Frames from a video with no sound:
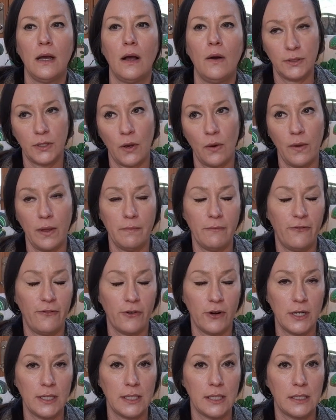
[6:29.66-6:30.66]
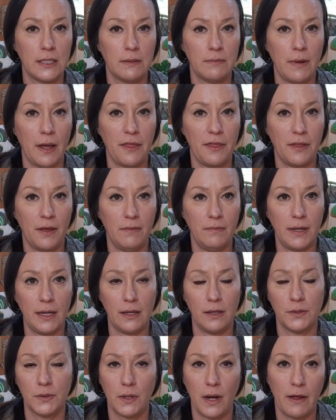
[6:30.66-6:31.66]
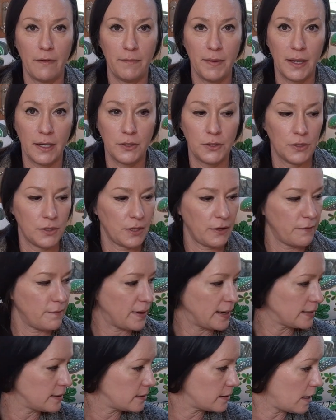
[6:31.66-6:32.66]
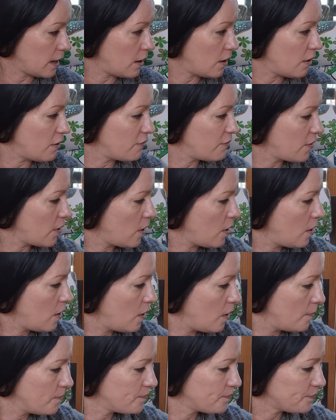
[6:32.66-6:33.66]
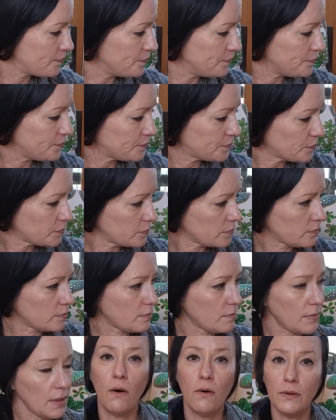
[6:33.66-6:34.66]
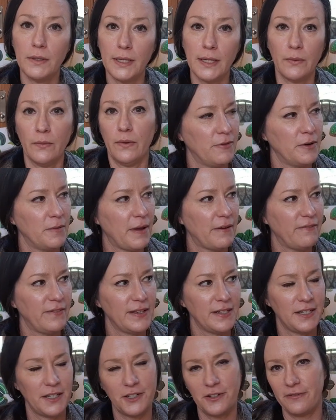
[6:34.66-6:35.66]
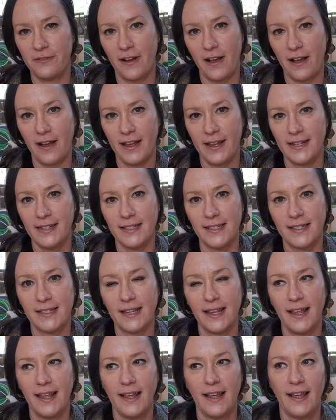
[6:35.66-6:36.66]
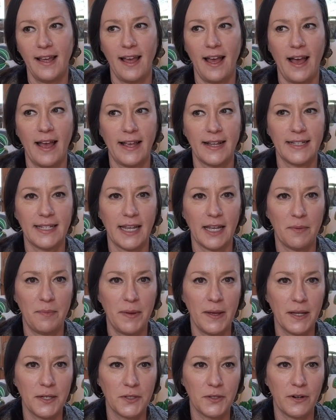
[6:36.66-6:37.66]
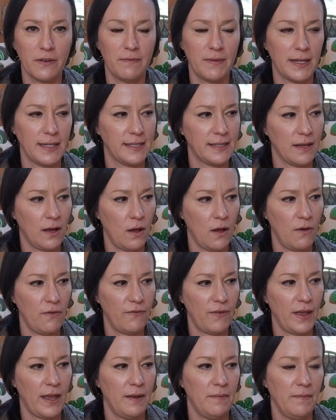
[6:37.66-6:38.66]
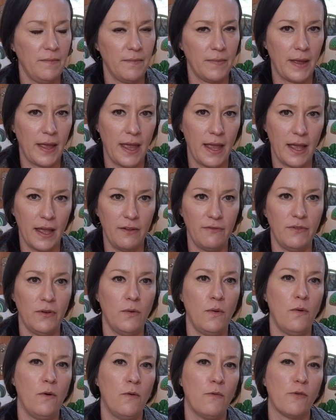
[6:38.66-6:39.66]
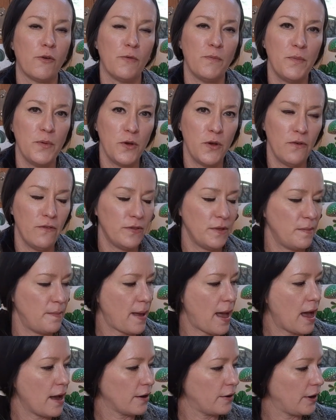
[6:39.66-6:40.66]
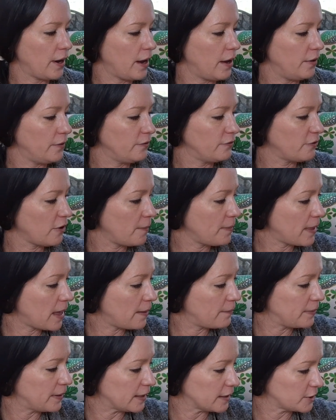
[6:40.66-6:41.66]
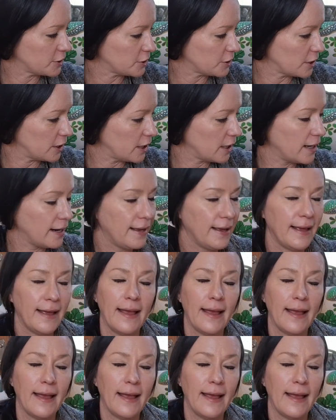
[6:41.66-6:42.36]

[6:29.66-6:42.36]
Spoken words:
So for instance, in my thumbnails, when I have pictures of myself holding one of my vintage finds, I can take a picture of myself and Canva will remove the background from that picture